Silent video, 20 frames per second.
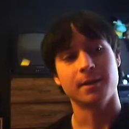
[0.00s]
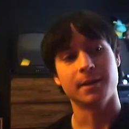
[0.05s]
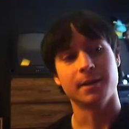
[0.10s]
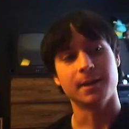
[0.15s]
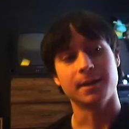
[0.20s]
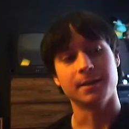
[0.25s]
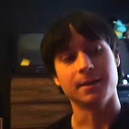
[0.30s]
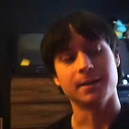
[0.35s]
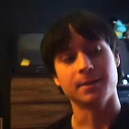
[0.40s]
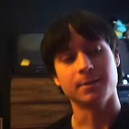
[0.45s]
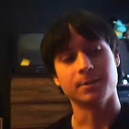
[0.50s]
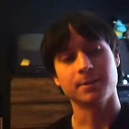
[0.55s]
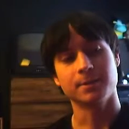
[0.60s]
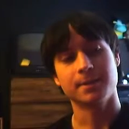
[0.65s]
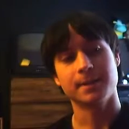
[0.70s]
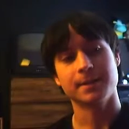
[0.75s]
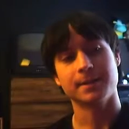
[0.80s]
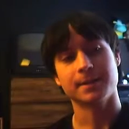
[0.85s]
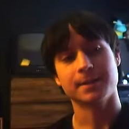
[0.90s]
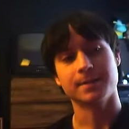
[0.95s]
And I was
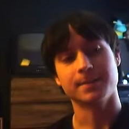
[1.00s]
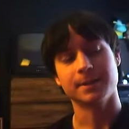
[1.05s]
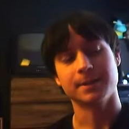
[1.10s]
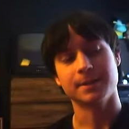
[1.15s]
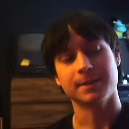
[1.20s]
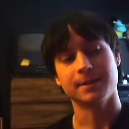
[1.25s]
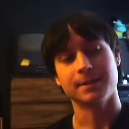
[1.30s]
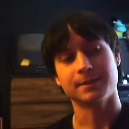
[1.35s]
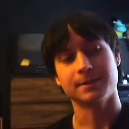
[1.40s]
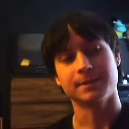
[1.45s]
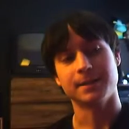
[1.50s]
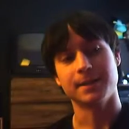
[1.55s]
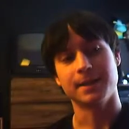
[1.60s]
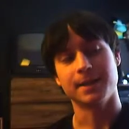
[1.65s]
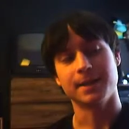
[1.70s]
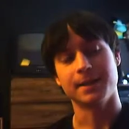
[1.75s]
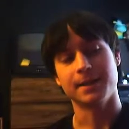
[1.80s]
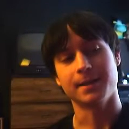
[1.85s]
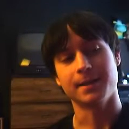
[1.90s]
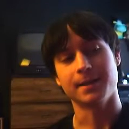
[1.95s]
thinking about this
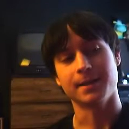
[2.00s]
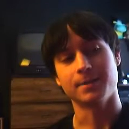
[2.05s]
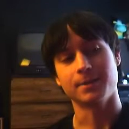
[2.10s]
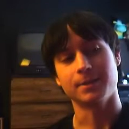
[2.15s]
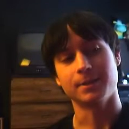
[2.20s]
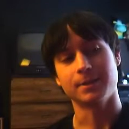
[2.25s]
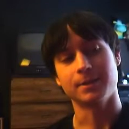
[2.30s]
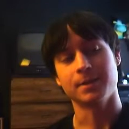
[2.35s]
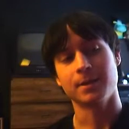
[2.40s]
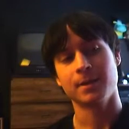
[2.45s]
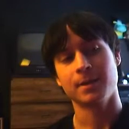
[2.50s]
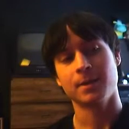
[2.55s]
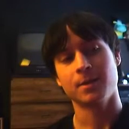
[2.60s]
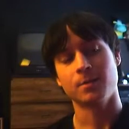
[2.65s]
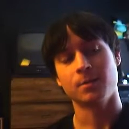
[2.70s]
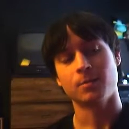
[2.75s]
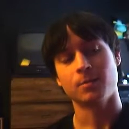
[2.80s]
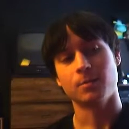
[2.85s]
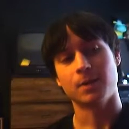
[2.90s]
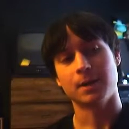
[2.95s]
today, and I wondered,
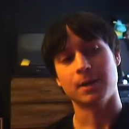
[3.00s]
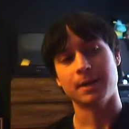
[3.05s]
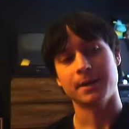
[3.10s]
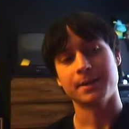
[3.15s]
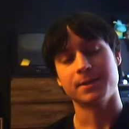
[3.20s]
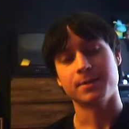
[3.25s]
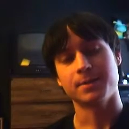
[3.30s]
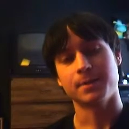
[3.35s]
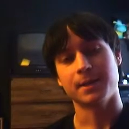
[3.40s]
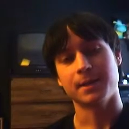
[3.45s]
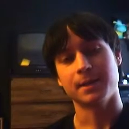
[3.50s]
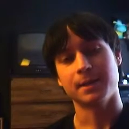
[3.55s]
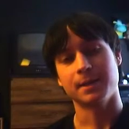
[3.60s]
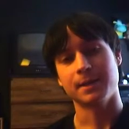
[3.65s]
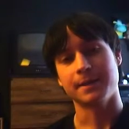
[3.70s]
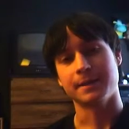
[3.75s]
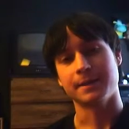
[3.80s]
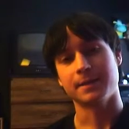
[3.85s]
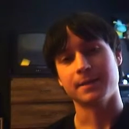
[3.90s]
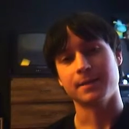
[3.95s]
why do I
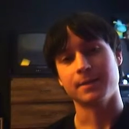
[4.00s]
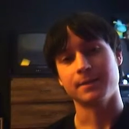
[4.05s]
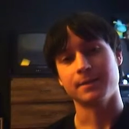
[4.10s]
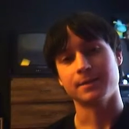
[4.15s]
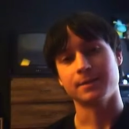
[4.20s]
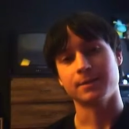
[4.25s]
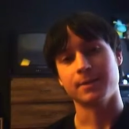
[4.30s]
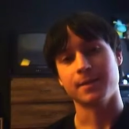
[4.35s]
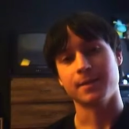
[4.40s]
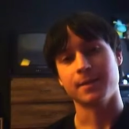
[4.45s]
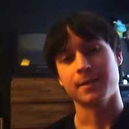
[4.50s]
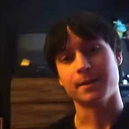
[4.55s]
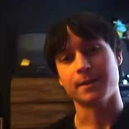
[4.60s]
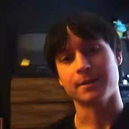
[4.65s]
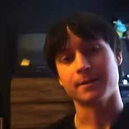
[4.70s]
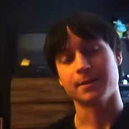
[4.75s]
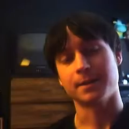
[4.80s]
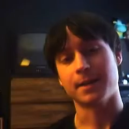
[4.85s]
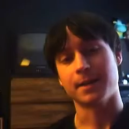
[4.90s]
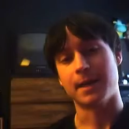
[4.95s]
like these three
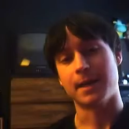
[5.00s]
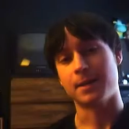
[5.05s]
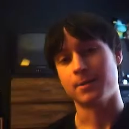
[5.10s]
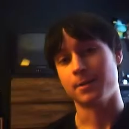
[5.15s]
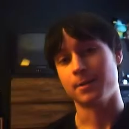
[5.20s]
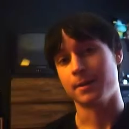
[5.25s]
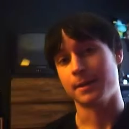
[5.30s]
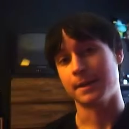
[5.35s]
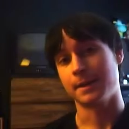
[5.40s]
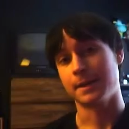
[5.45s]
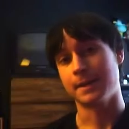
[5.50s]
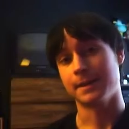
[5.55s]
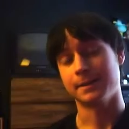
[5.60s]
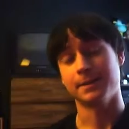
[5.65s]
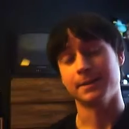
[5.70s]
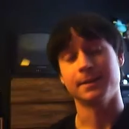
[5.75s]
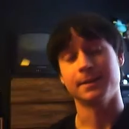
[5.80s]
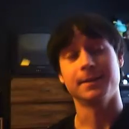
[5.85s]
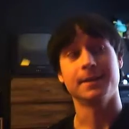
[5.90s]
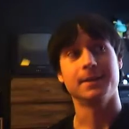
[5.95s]
things, and how are they
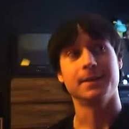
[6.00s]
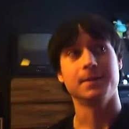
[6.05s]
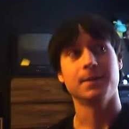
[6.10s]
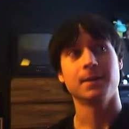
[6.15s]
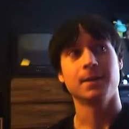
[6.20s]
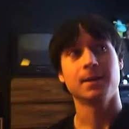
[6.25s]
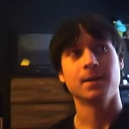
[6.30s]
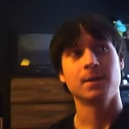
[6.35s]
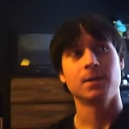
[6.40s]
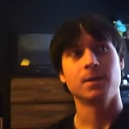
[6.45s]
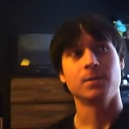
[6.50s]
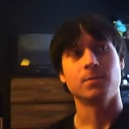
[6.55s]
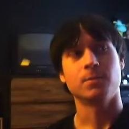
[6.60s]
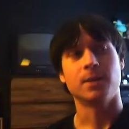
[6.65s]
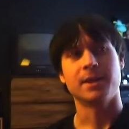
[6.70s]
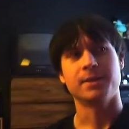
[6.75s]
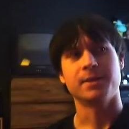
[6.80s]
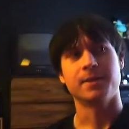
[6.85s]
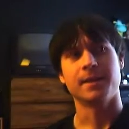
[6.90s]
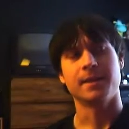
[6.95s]
connected, and
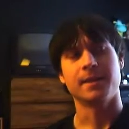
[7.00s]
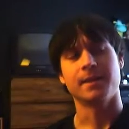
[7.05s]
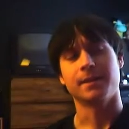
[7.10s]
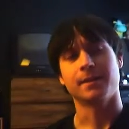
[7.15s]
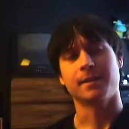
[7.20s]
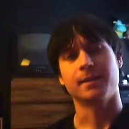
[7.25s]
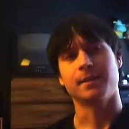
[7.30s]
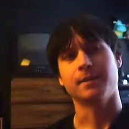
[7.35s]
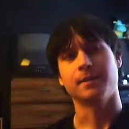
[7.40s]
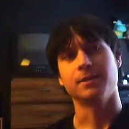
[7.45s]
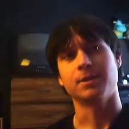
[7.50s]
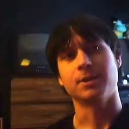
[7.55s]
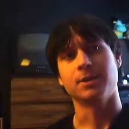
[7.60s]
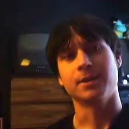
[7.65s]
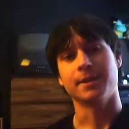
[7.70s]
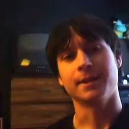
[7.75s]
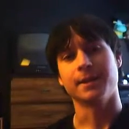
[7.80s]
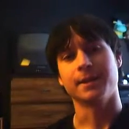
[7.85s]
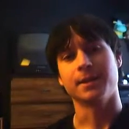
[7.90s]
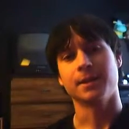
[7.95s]
why do I think that
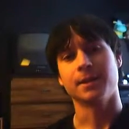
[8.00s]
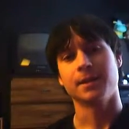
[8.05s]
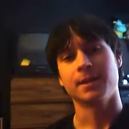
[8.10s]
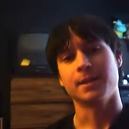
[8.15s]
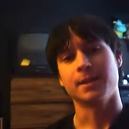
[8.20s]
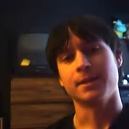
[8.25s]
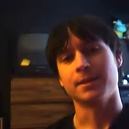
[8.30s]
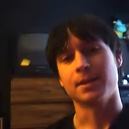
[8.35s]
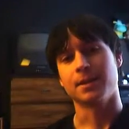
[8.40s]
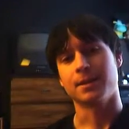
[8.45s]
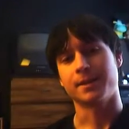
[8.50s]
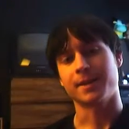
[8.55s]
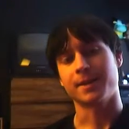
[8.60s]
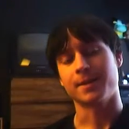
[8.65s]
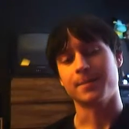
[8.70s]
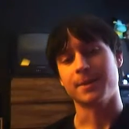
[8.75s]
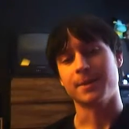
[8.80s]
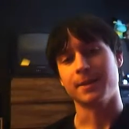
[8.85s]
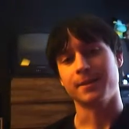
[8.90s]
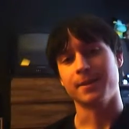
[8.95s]
learning and
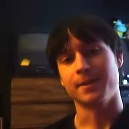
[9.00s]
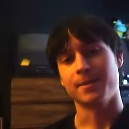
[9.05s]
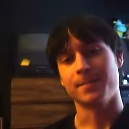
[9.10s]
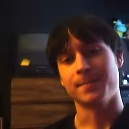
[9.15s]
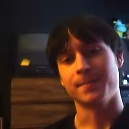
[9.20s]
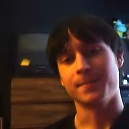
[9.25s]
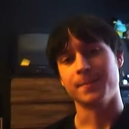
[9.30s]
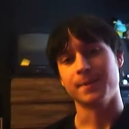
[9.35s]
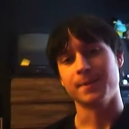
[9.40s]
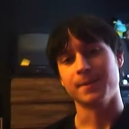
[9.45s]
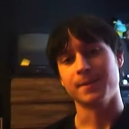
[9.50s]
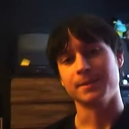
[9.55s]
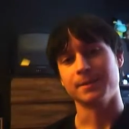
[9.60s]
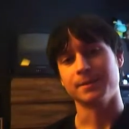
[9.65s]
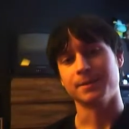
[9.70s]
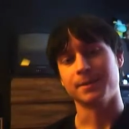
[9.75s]
talking about them is